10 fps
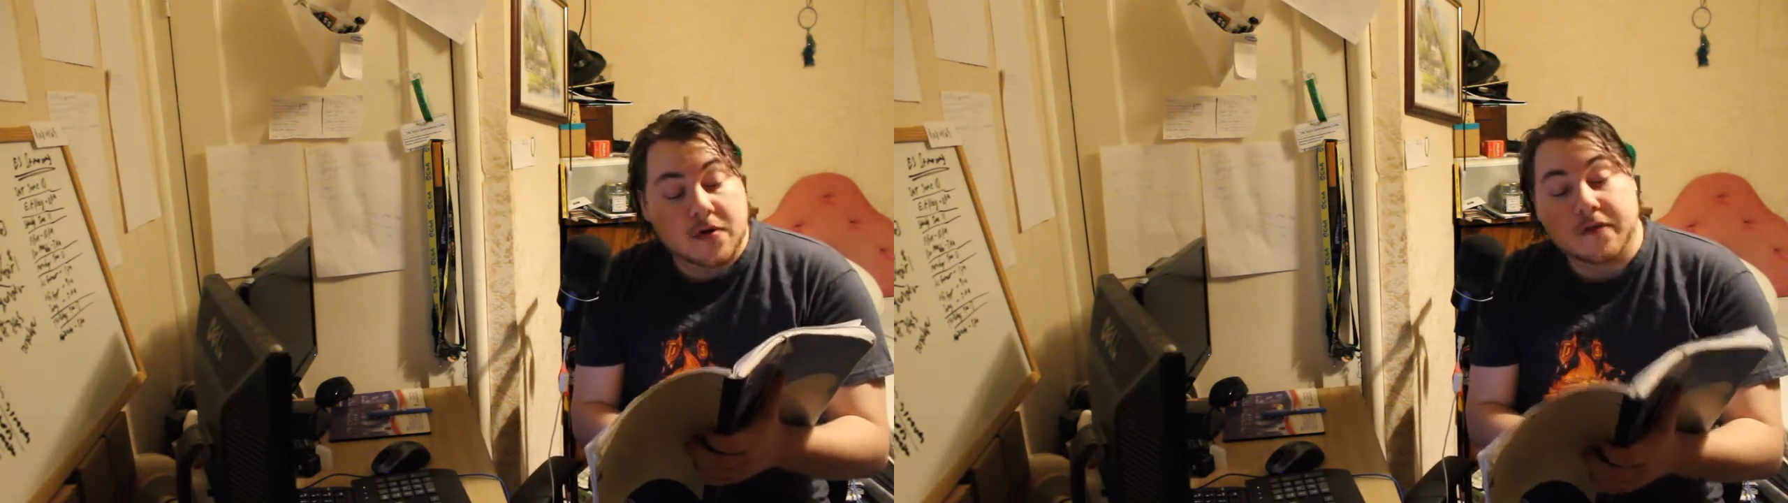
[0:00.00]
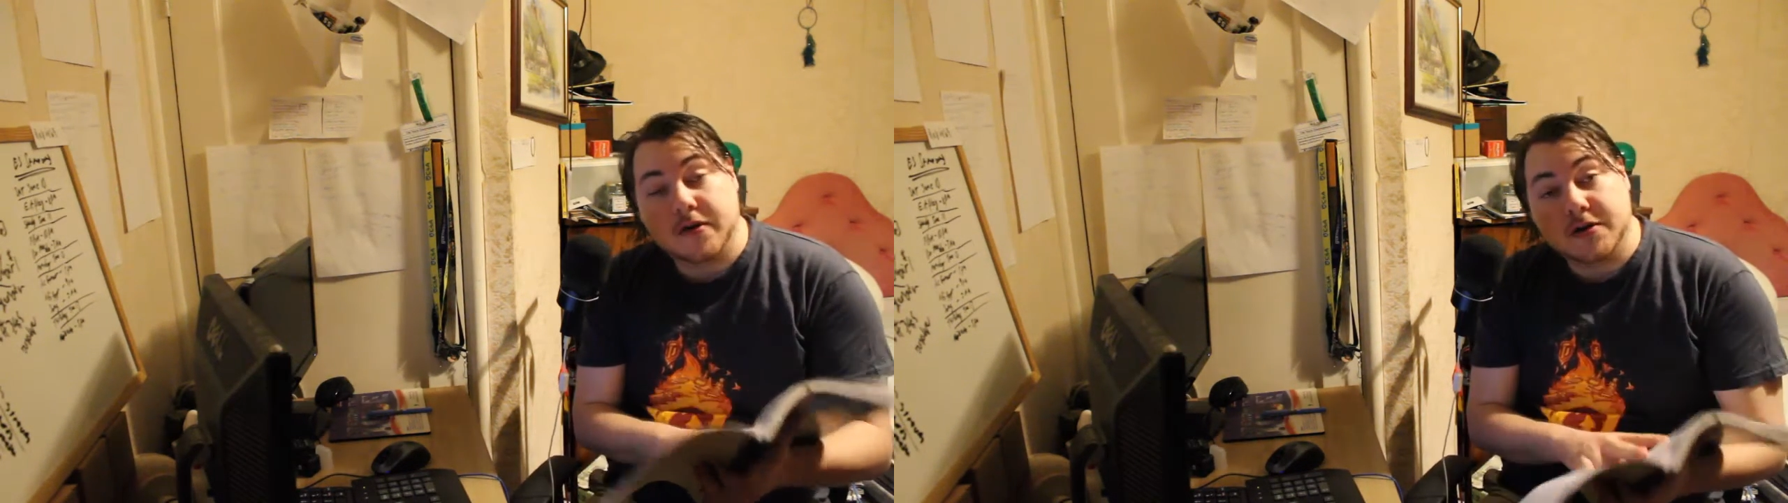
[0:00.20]

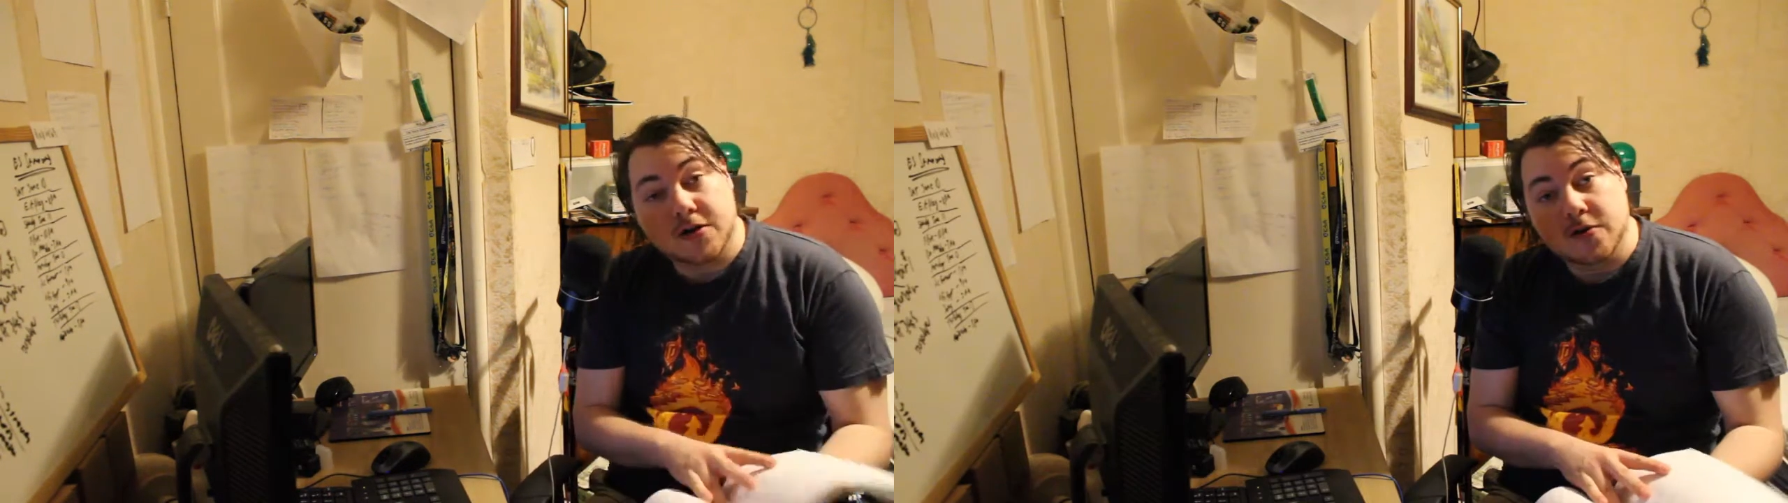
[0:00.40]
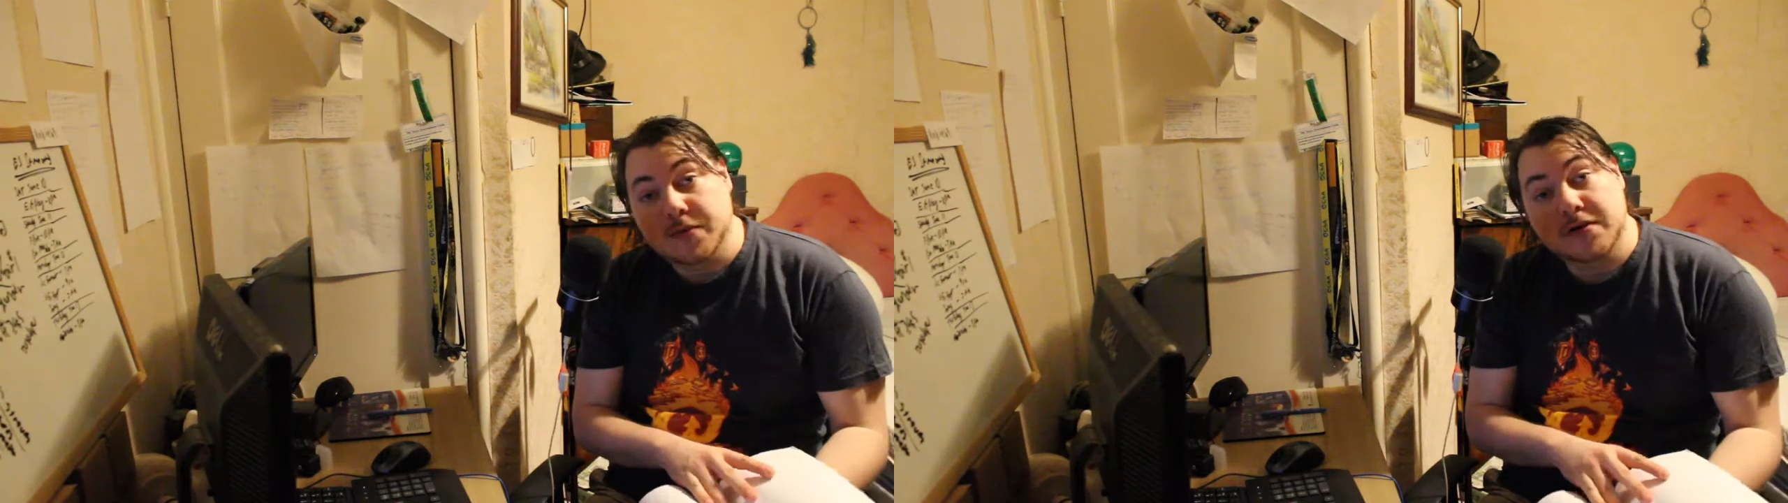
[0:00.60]
of
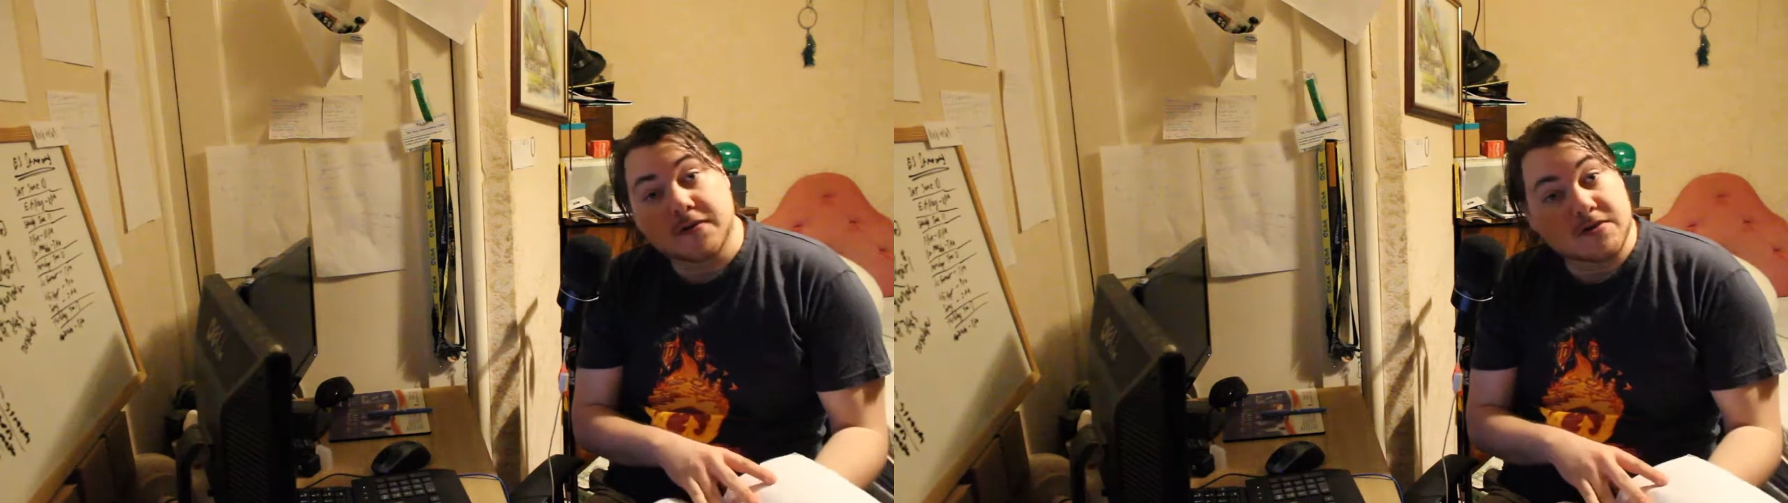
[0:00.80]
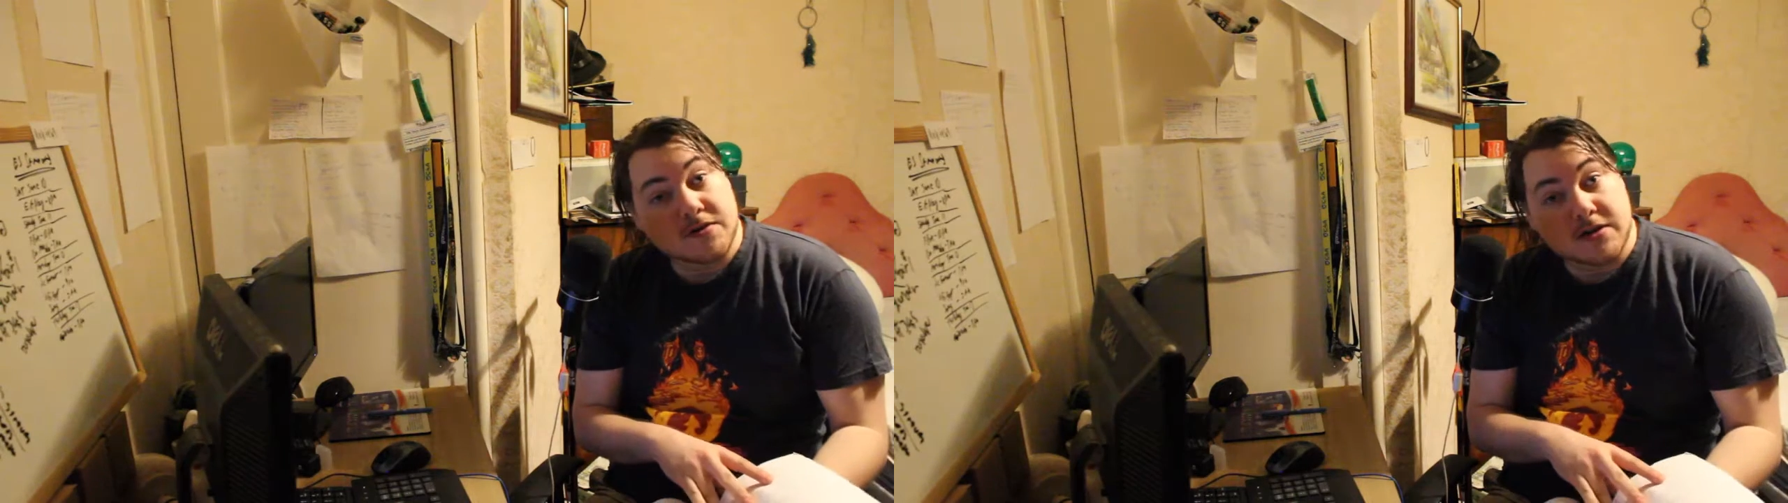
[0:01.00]
October
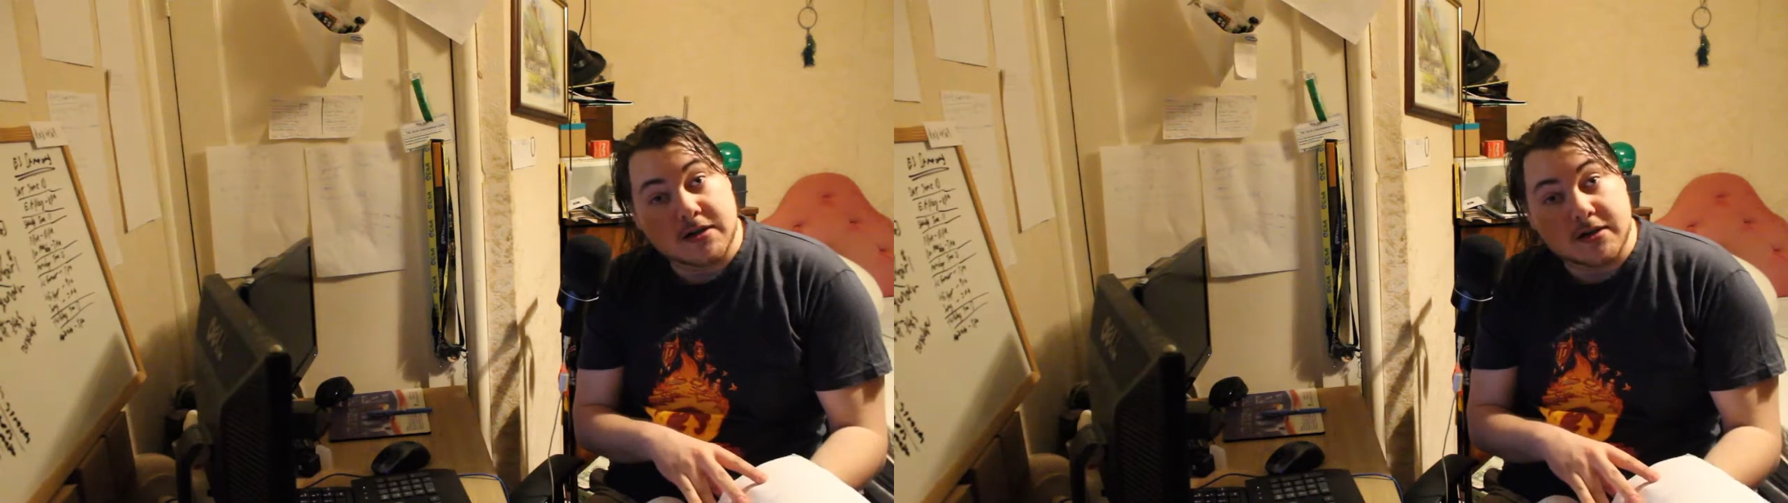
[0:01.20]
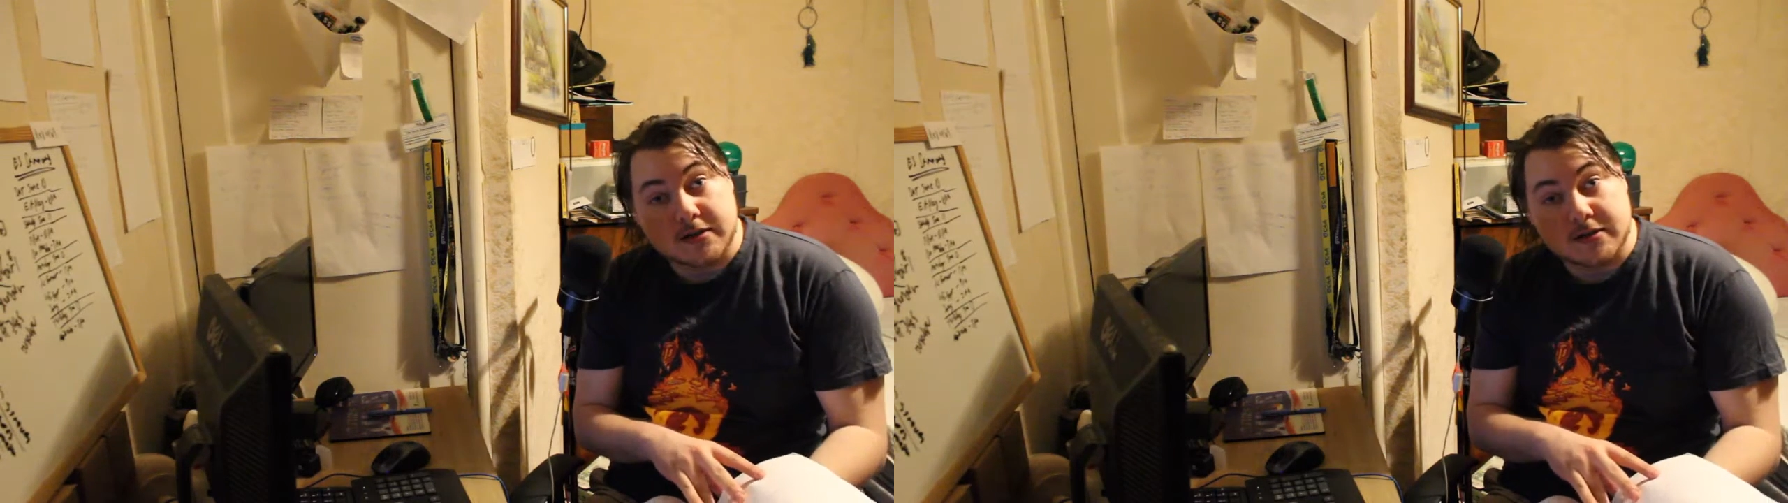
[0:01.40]
this
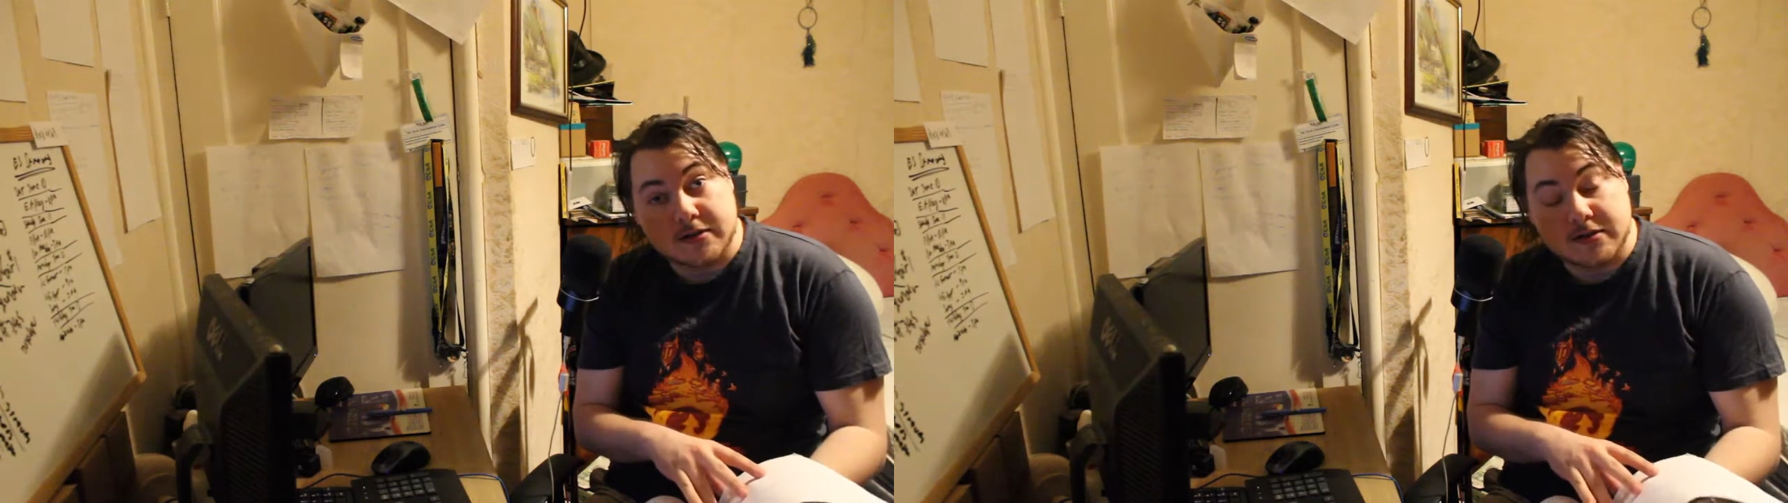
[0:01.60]
year,